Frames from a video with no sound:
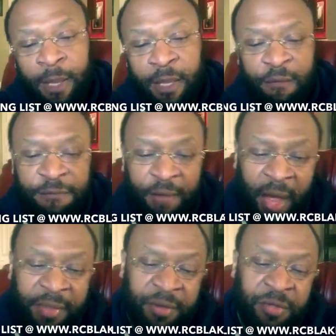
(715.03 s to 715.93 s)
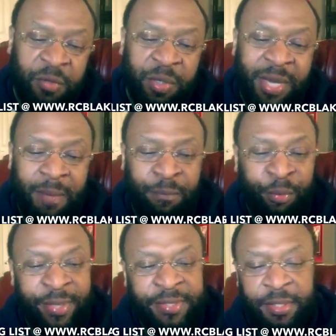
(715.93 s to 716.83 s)
your fathers were not
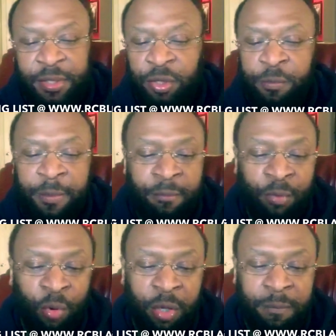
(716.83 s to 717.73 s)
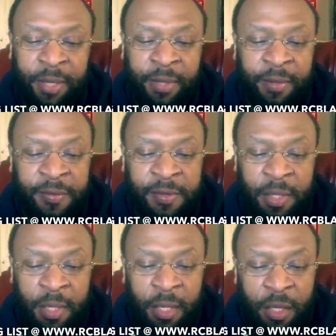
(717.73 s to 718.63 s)
present. You've been broken because
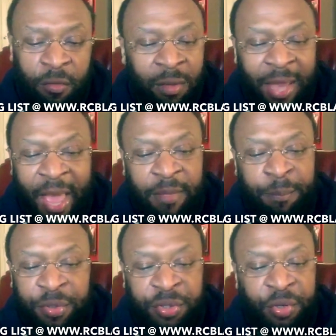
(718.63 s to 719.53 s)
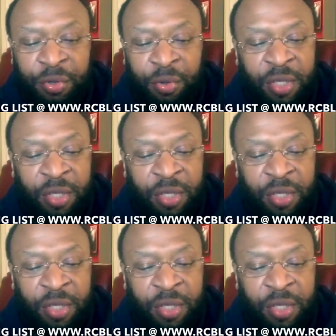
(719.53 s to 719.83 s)
you lacked paternal